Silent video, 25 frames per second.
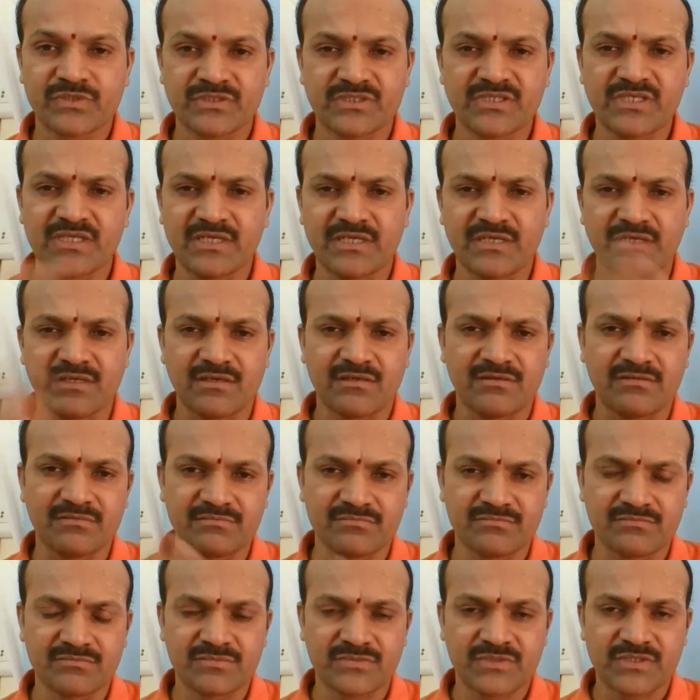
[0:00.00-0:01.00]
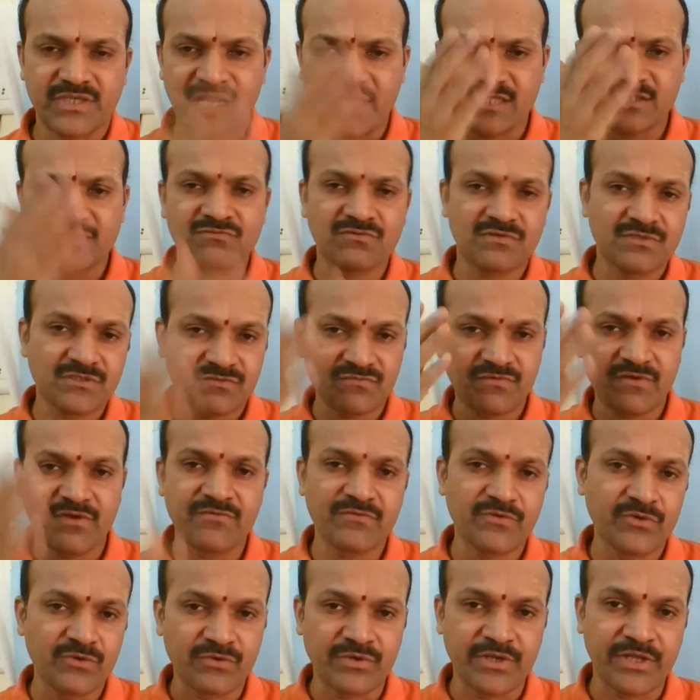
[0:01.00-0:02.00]
See, transverse
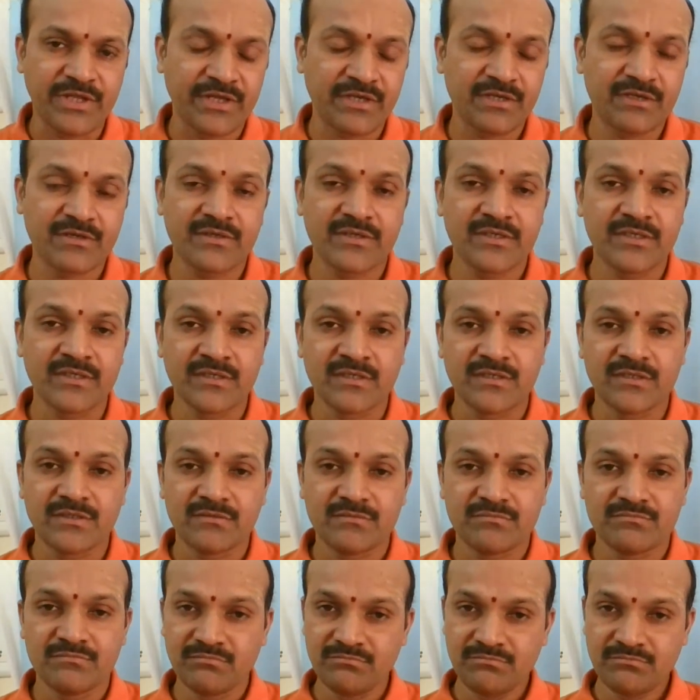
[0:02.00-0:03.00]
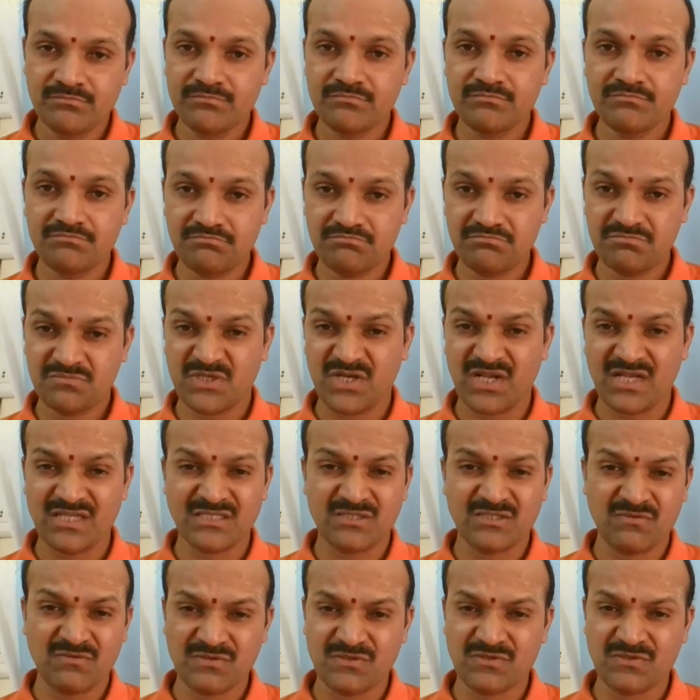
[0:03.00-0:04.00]
wave you take.
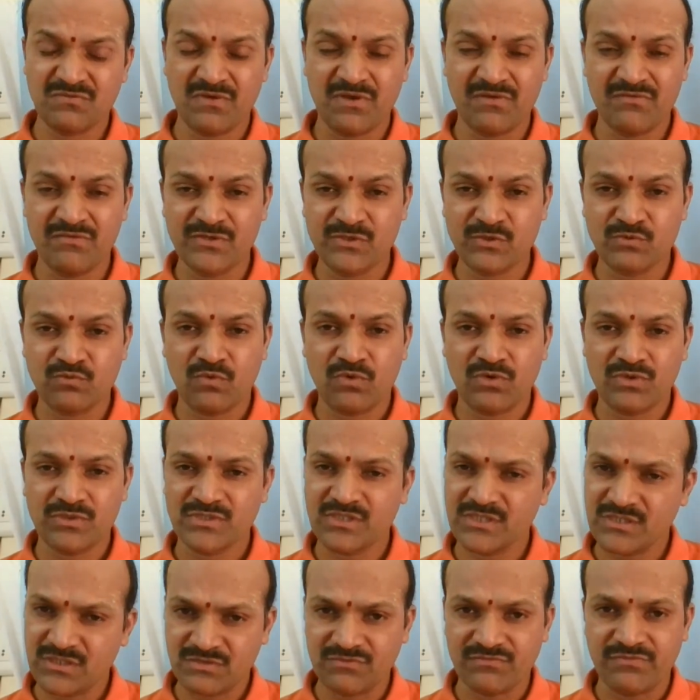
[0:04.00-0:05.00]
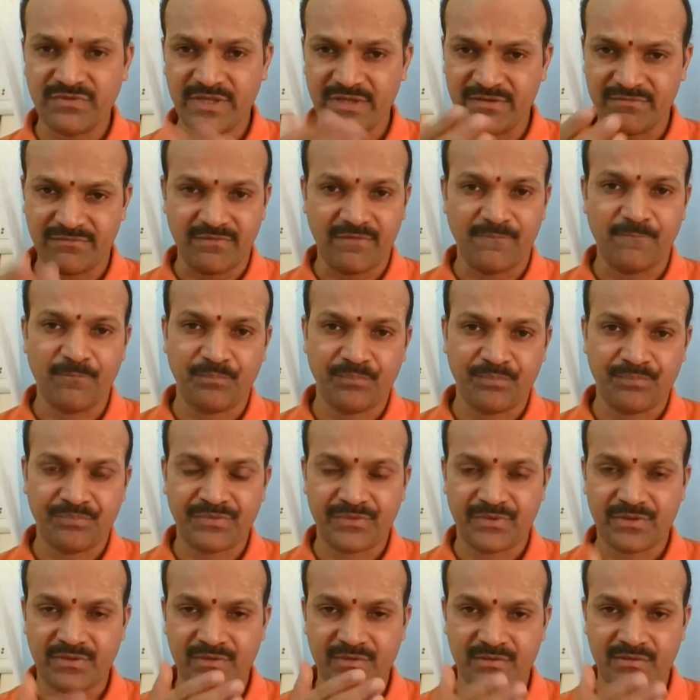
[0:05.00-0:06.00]
Transverse wave is what? Just wave.
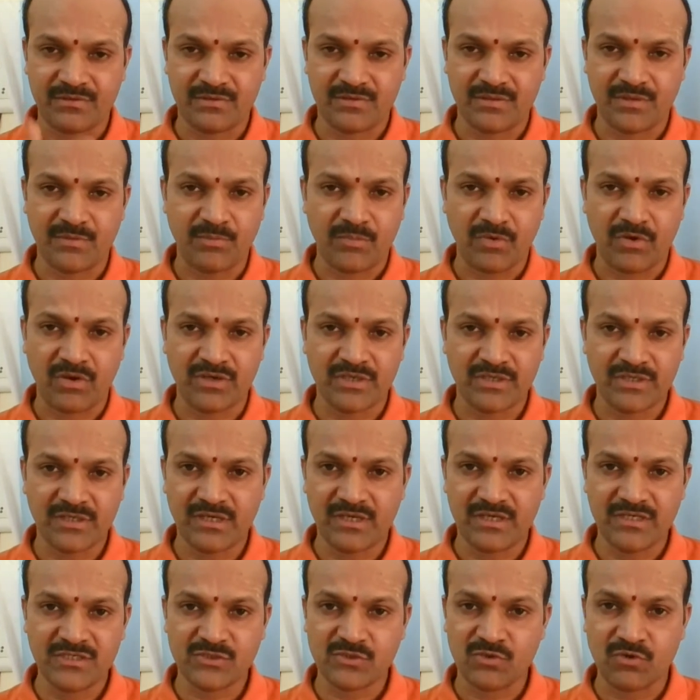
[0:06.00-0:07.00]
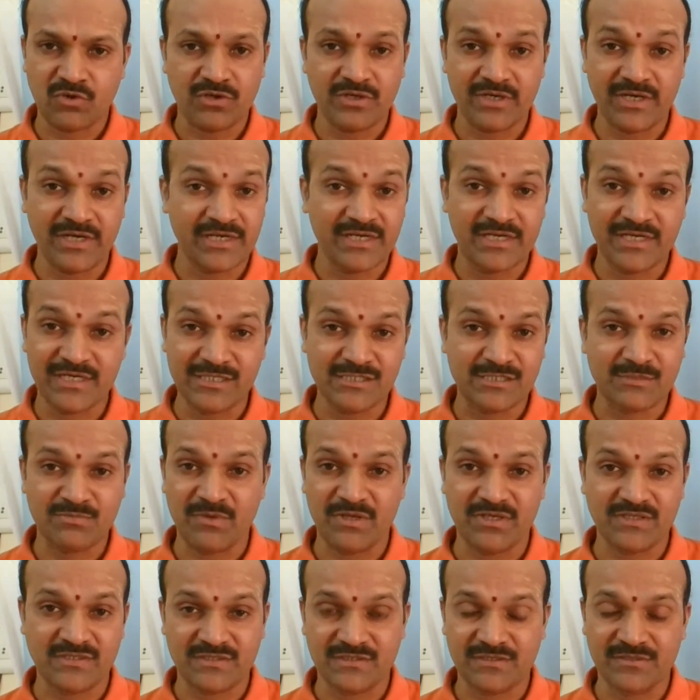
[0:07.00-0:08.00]
The particle is not getting
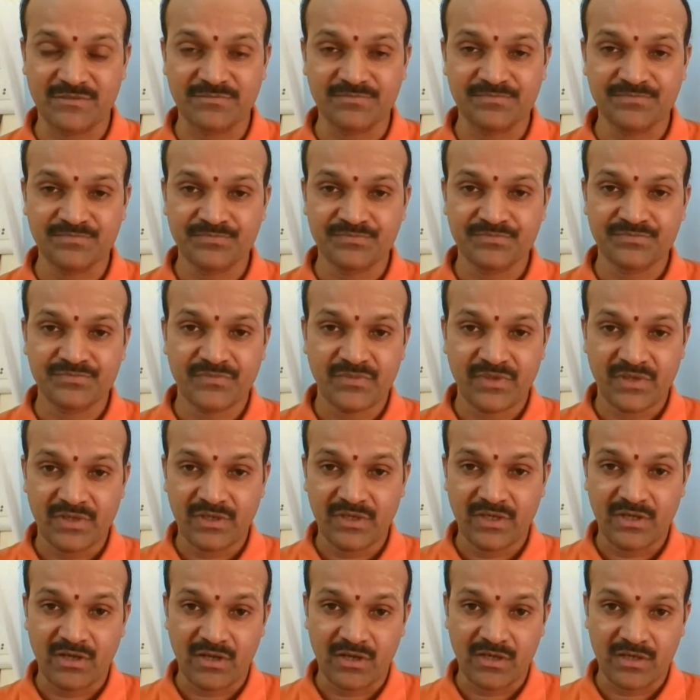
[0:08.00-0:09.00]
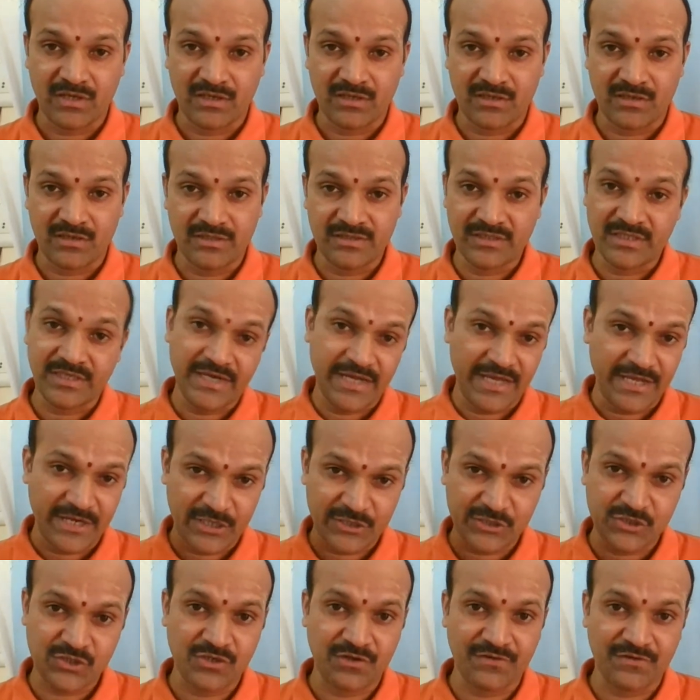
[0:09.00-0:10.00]
displaced in the
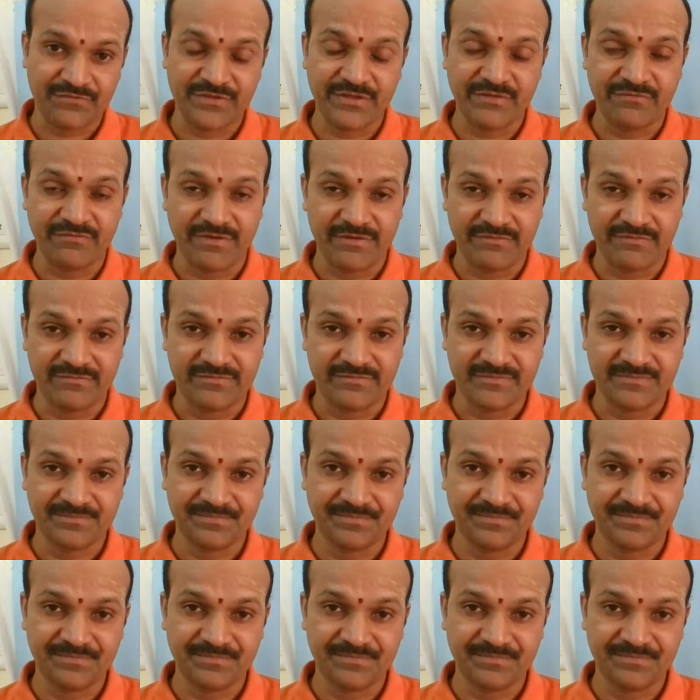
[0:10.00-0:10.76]
direction of the wave.